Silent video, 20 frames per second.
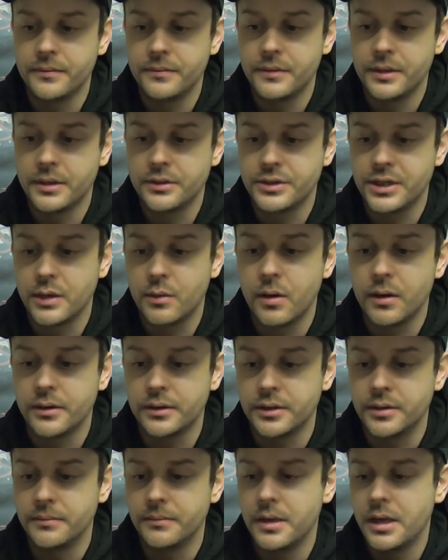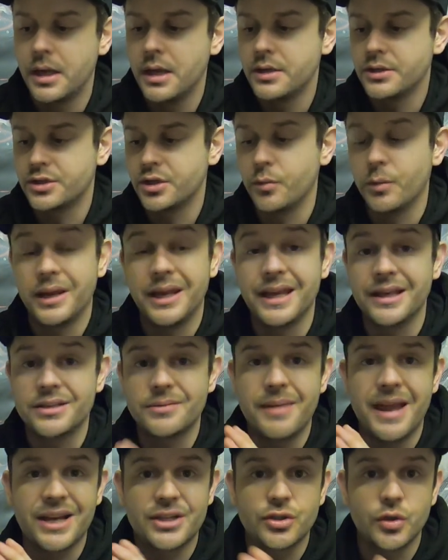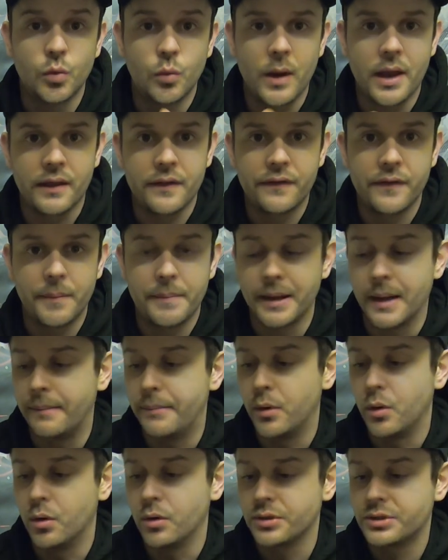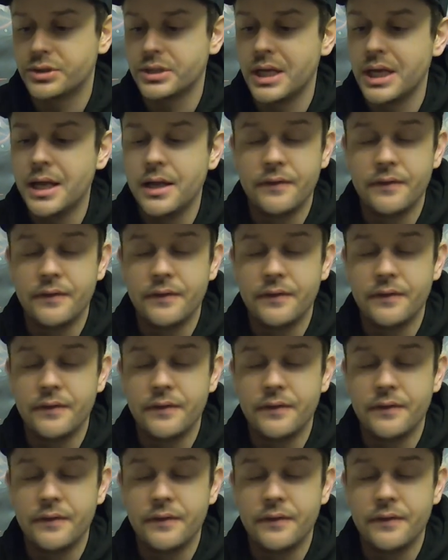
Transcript: you know, TIG welded them so that we could get some extra width for bigger ports.